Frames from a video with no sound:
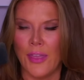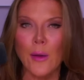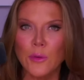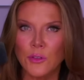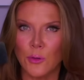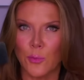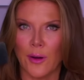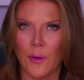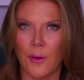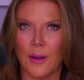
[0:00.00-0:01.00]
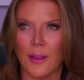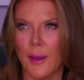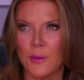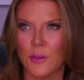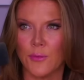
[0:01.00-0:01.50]
That was her priority.
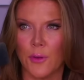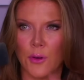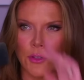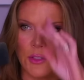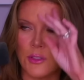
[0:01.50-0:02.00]
That was her focus.